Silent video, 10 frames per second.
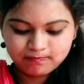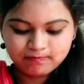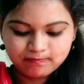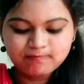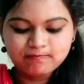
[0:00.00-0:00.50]

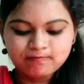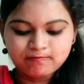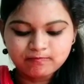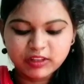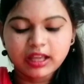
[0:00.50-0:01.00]

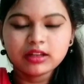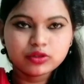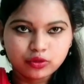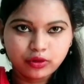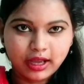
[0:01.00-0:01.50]
there,
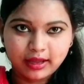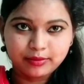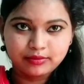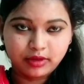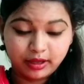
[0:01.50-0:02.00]
so I
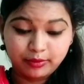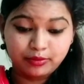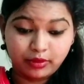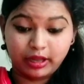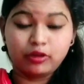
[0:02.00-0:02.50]

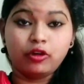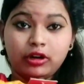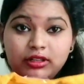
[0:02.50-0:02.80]
got